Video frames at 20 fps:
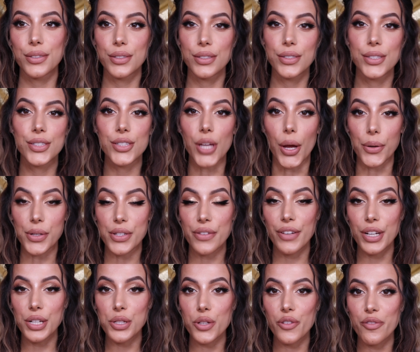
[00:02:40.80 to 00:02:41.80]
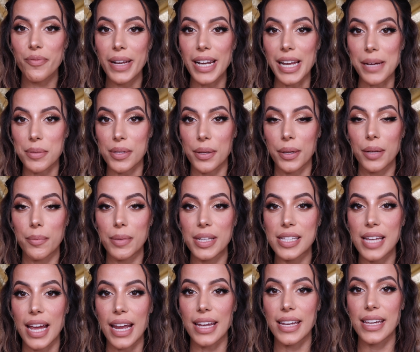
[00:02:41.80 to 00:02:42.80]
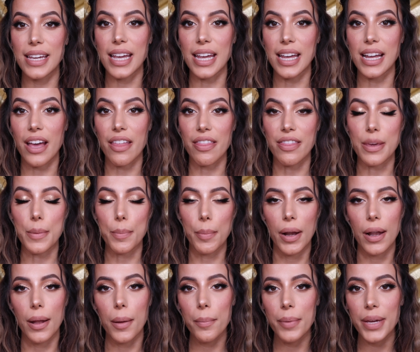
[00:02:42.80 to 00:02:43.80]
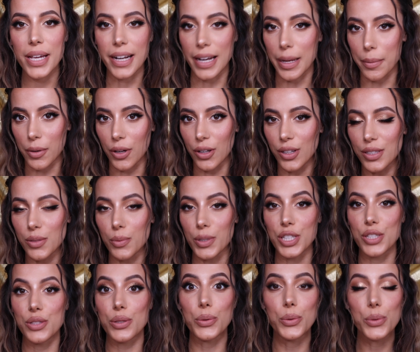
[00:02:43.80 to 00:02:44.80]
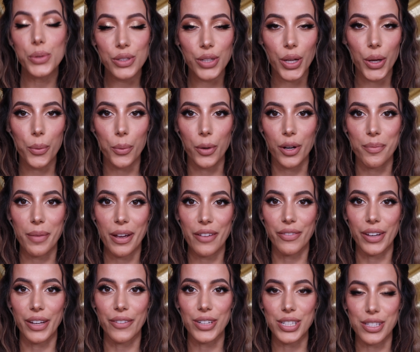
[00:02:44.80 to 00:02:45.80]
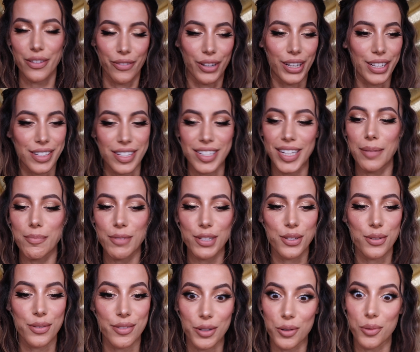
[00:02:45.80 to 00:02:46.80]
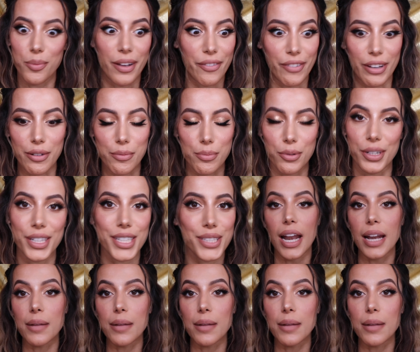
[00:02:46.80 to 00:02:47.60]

So to finish off my lips, I'm going to be taking the Plumping Lip Gloss, which is also one of my favourites. I feel like today I'm just using all my favourite products.